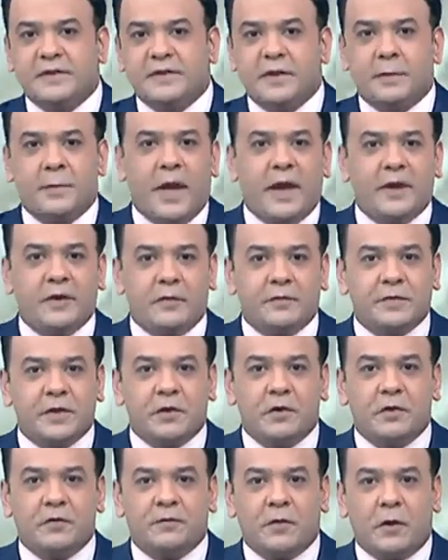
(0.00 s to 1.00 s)
The debate over
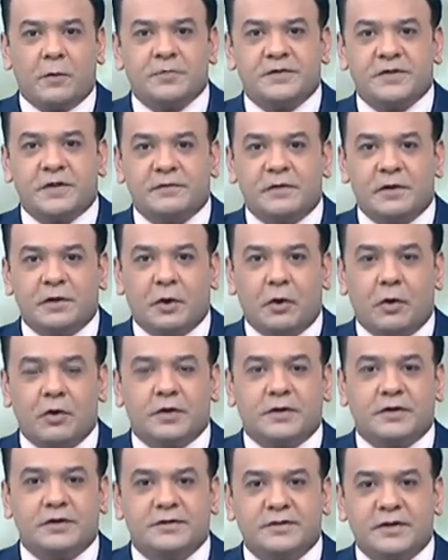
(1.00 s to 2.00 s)
the Uniform Civil
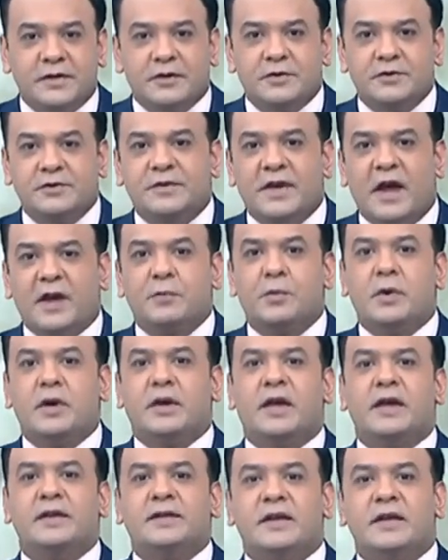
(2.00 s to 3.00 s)
Code continues.
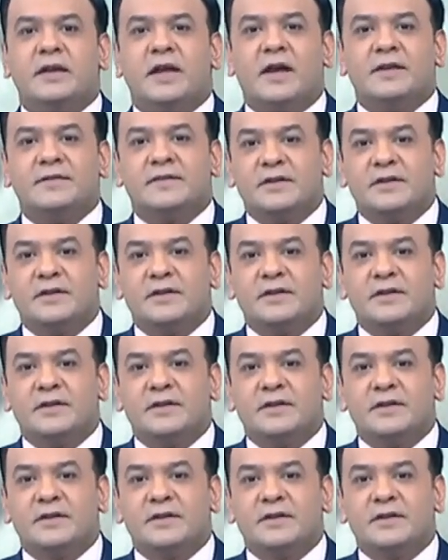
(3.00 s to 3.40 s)
Network 18 has